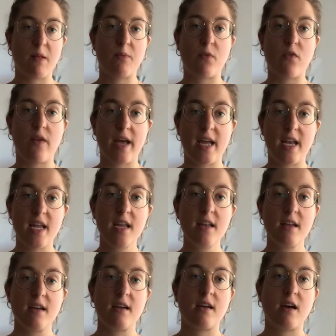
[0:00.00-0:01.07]
provided
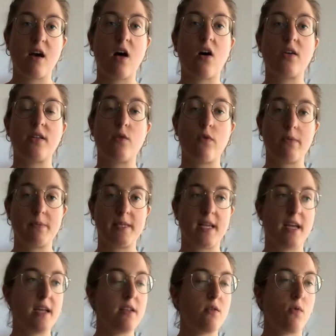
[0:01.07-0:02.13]
on the
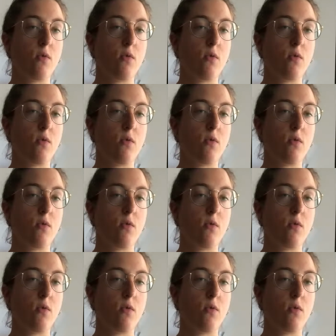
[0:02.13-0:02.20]
website,